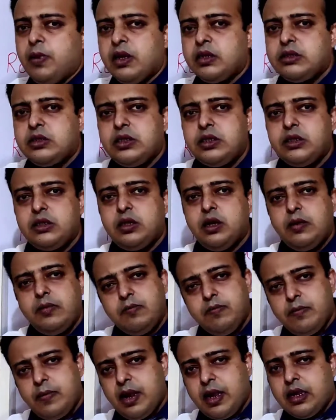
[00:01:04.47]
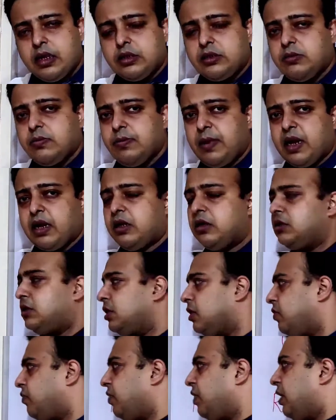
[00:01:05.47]
makes it the
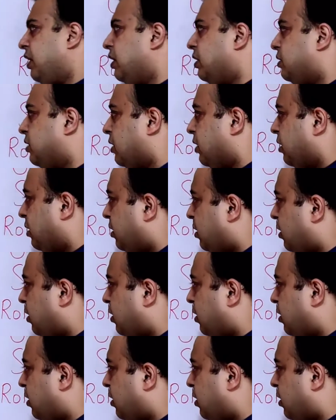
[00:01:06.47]
McCutcheon variation.